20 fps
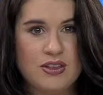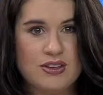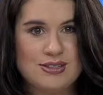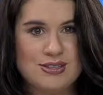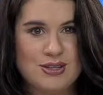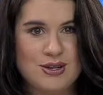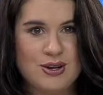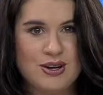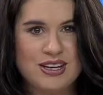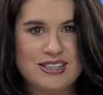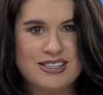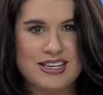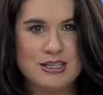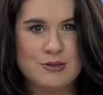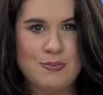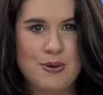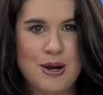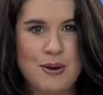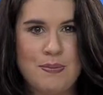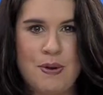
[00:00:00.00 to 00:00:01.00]
The circus has
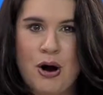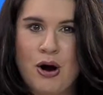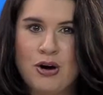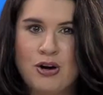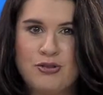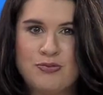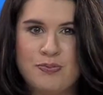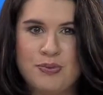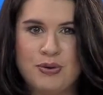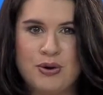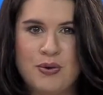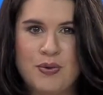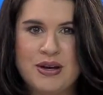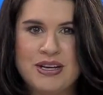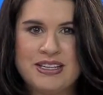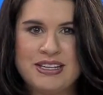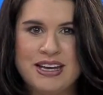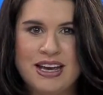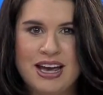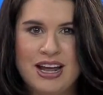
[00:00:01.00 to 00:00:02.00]
been a part of Peru,
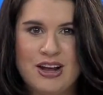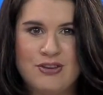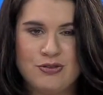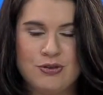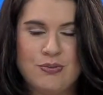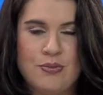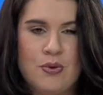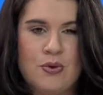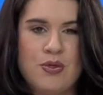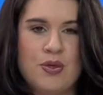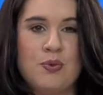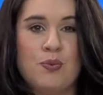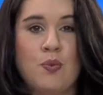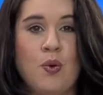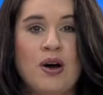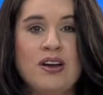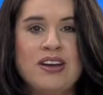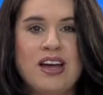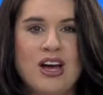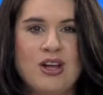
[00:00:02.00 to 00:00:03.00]
Indiana for more than
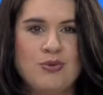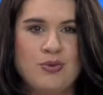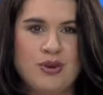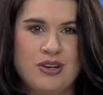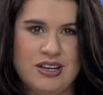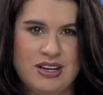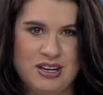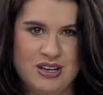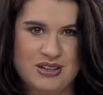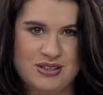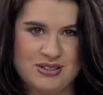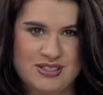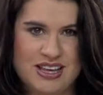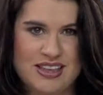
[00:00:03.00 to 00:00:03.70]
100 years,